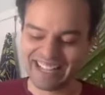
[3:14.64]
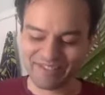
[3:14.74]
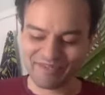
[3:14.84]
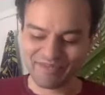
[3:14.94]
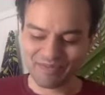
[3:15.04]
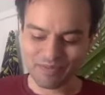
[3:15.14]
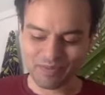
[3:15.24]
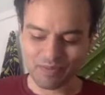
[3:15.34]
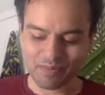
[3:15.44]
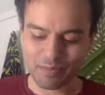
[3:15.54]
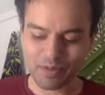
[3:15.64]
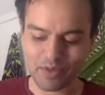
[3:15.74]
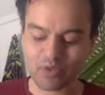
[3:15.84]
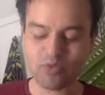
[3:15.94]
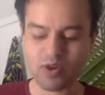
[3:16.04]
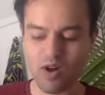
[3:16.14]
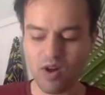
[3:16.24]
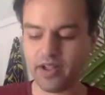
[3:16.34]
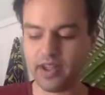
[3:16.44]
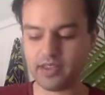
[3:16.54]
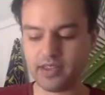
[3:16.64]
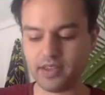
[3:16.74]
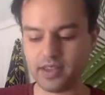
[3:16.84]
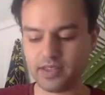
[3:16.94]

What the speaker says: them. But through it all, I think